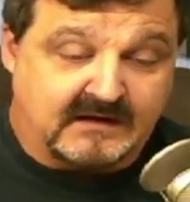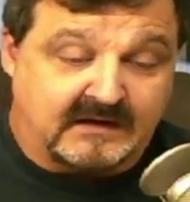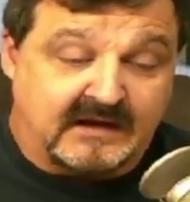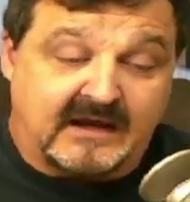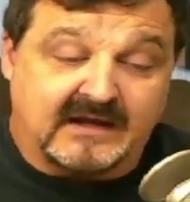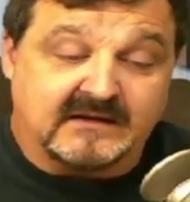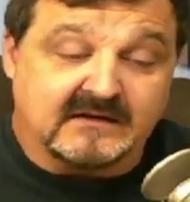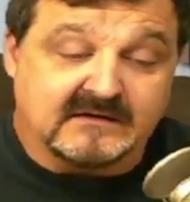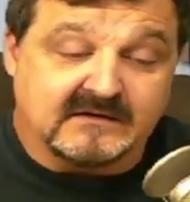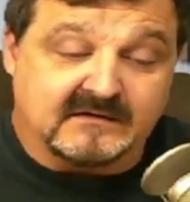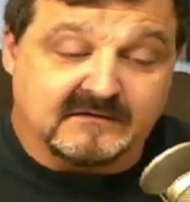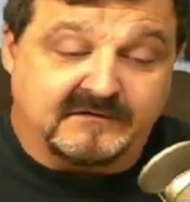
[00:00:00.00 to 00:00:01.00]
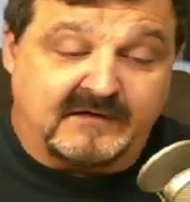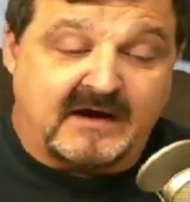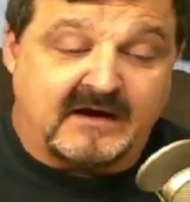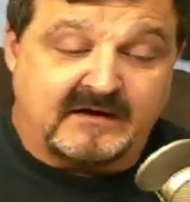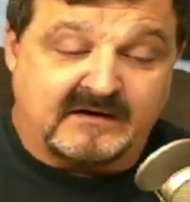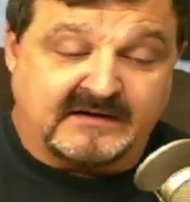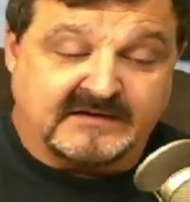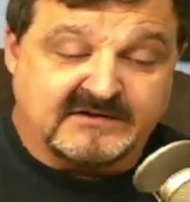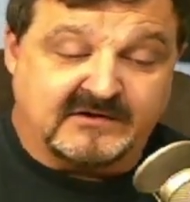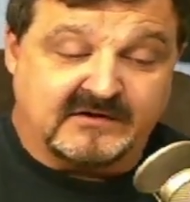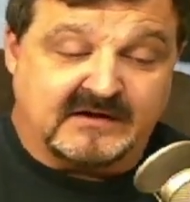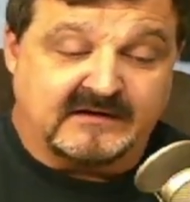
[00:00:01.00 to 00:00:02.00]
And flyer here, that's
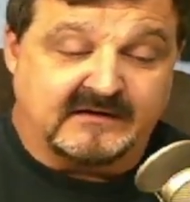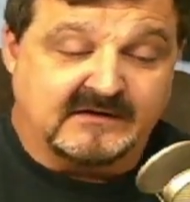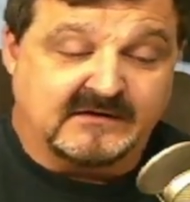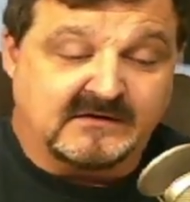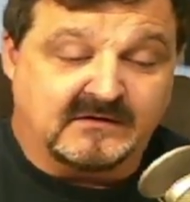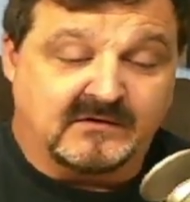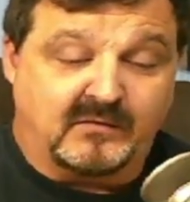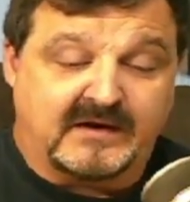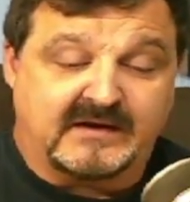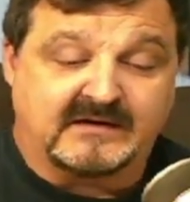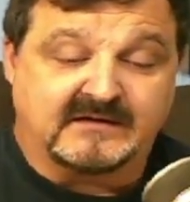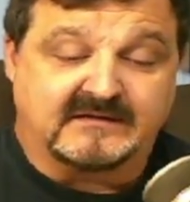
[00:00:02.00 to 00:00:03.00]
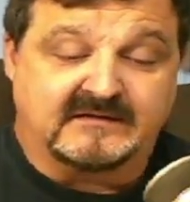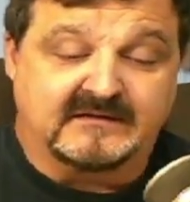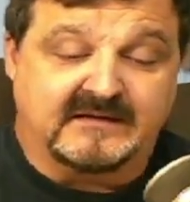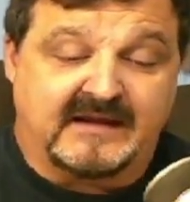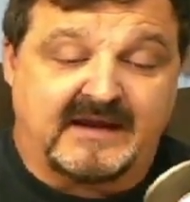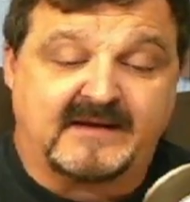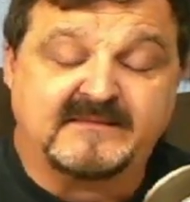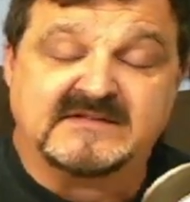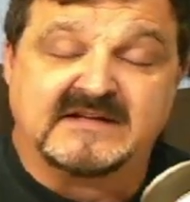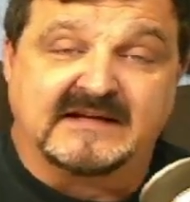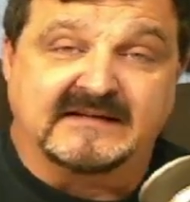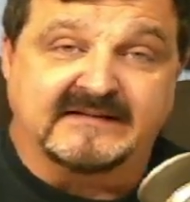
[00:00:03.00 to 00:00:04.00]
a good idea. The wedding
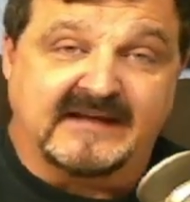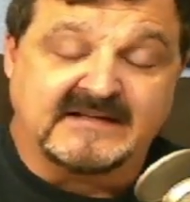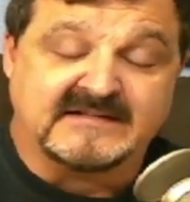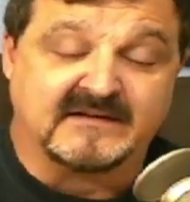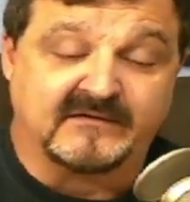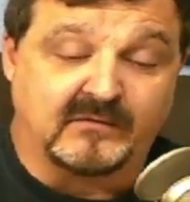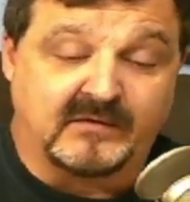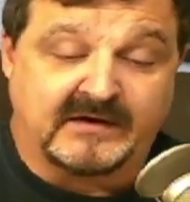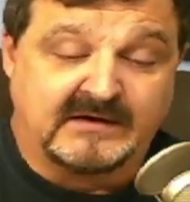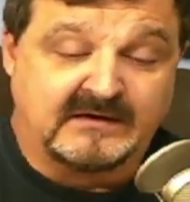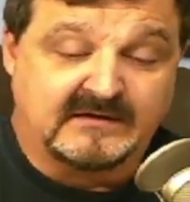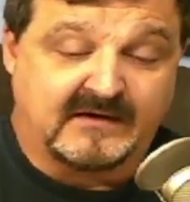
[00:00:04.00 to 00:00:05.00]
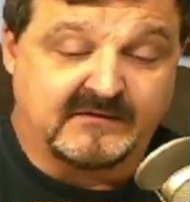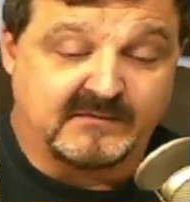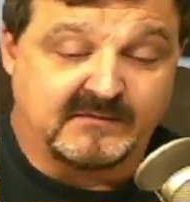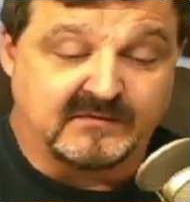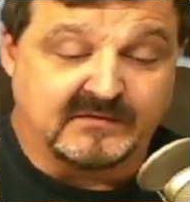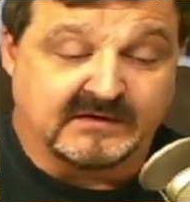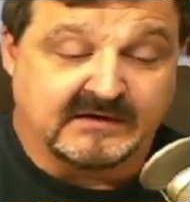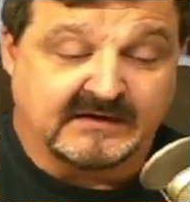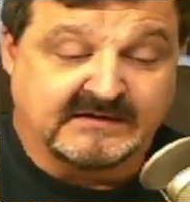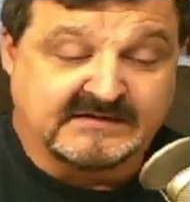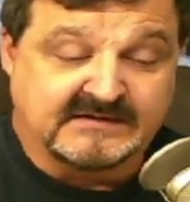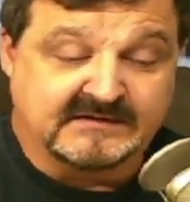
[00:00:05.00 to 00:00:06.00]
names and dates of the wedding. That would be really
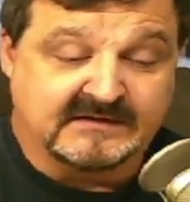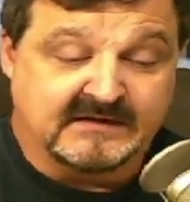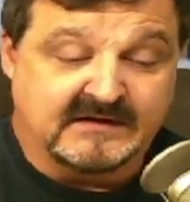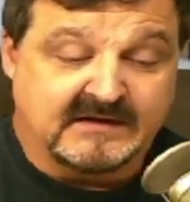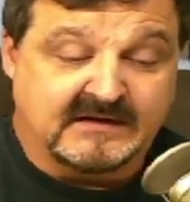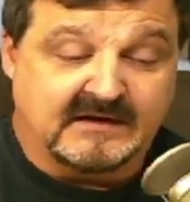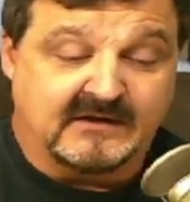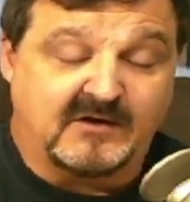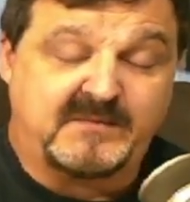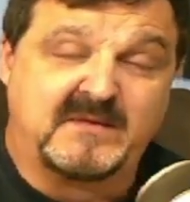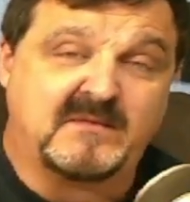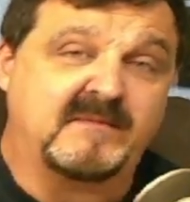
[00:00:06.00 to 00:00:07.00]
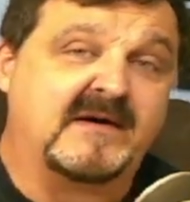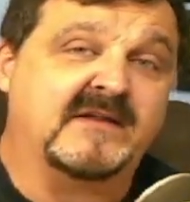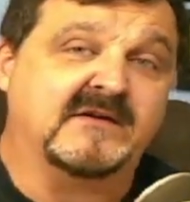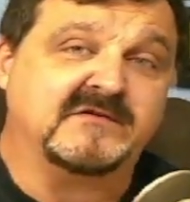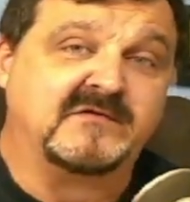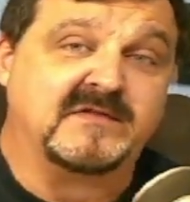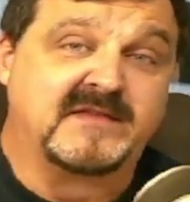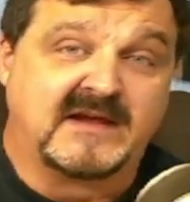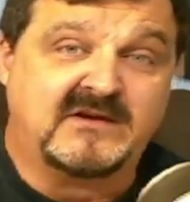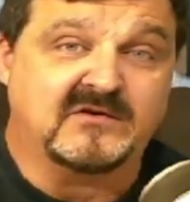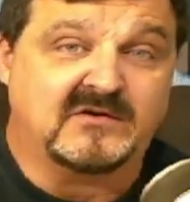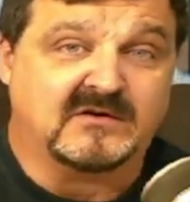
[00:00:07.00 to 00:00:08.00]
nice. A lot of people buy those for
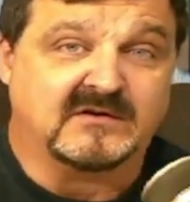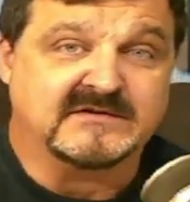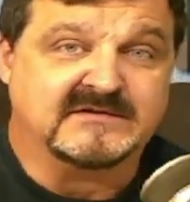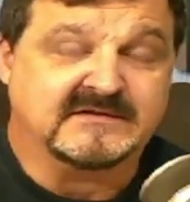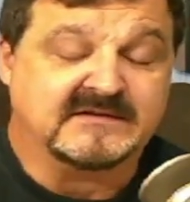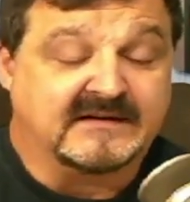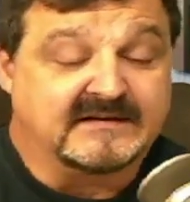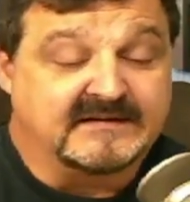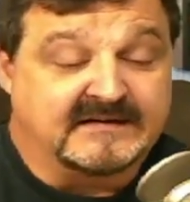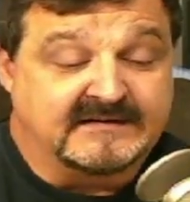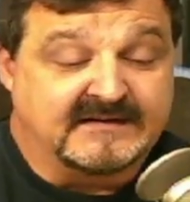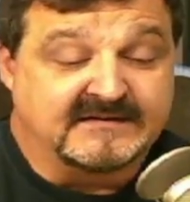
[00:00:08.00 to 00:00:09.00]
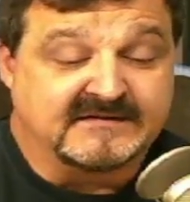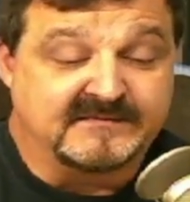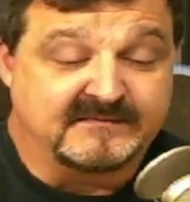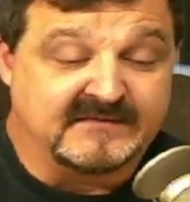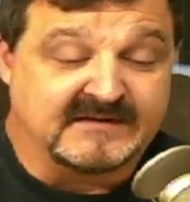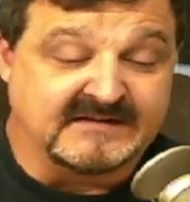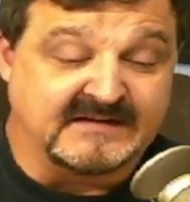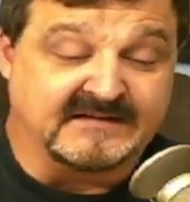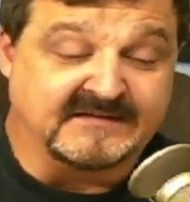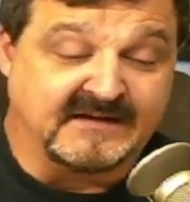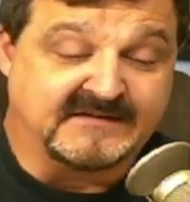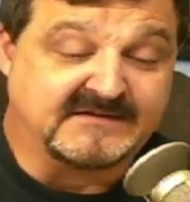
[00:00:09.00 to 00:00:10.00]
thank you cards, and then
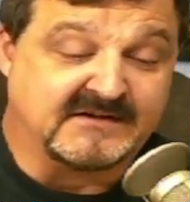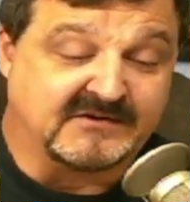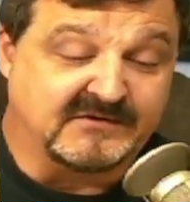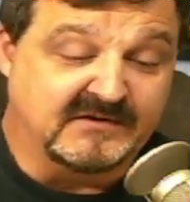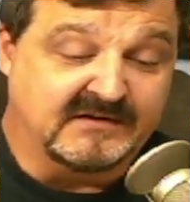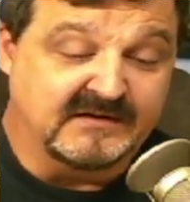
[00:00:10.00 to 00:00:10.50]
they sell.